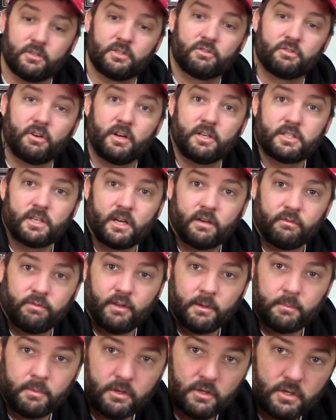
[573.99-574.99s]
straight shank
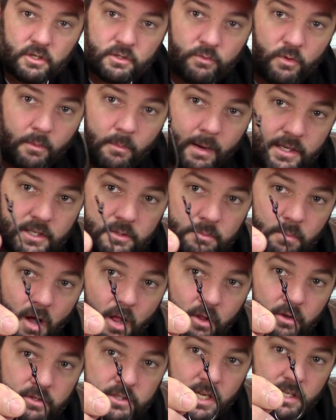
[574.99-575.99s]
flipping hooks for my
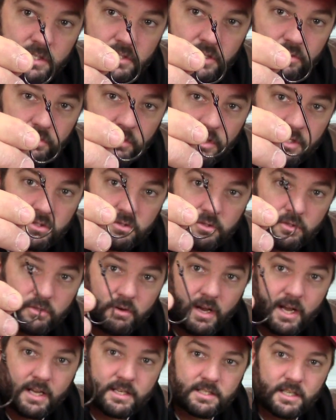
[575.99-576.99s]
smaller Texas rigs through the
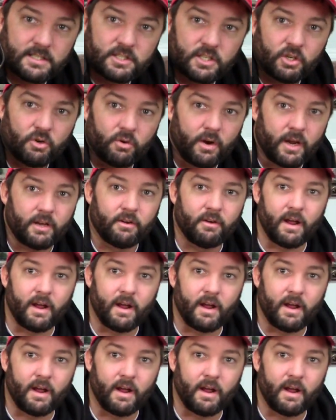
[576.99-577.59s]
grass. That's a great